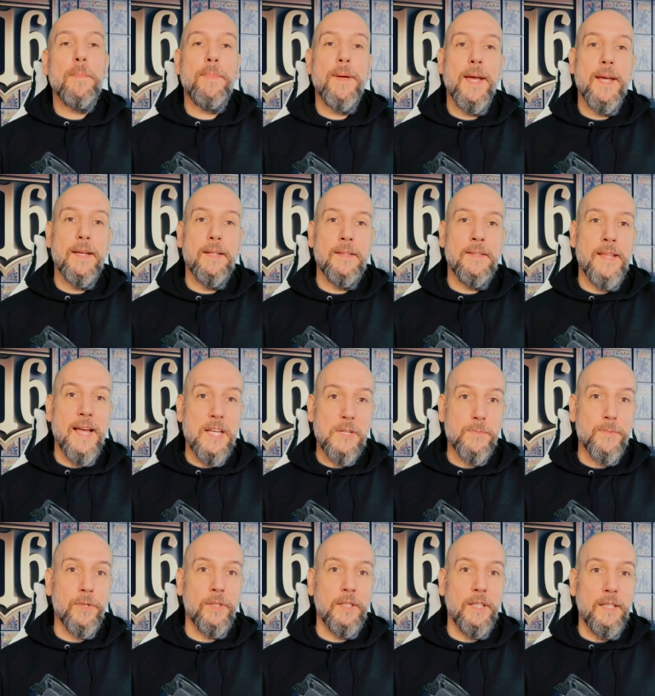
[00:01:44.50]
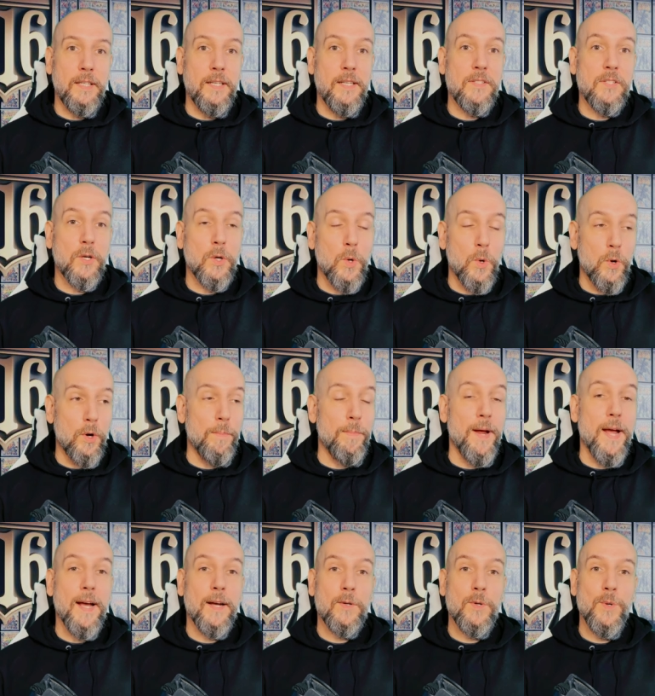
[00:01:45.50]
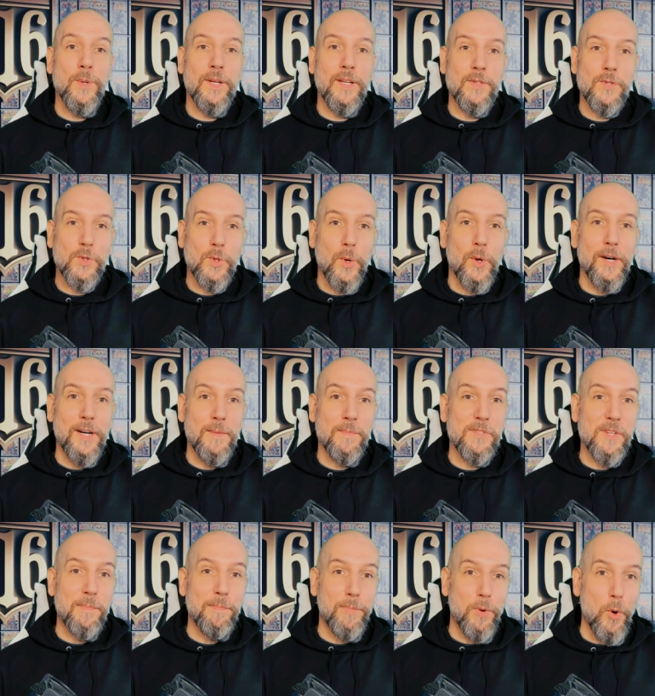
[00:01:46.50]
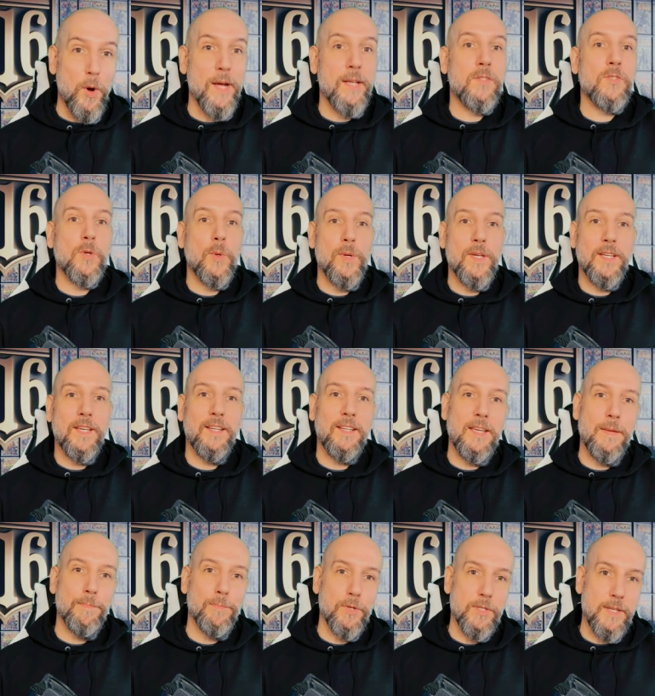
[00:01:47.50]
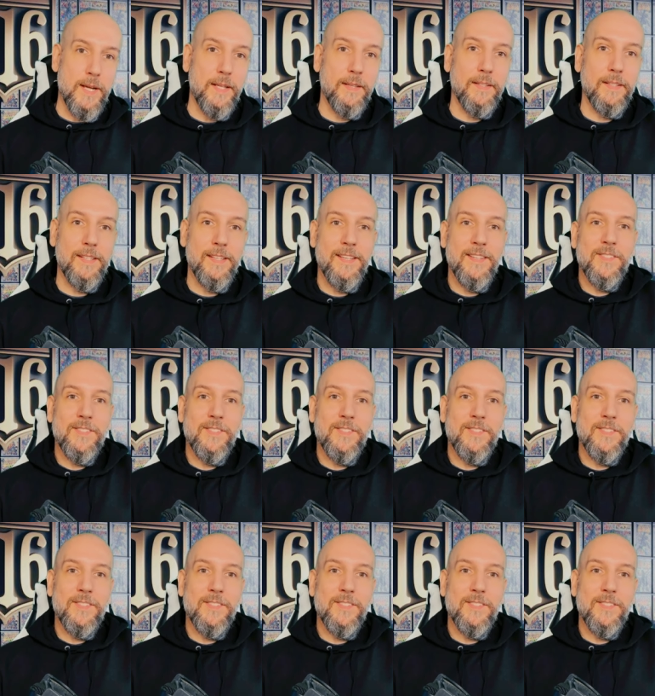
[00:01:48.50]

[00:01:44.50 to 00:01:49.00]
Payton desperately needs a quarterback who can score him some points so he can keep pretending he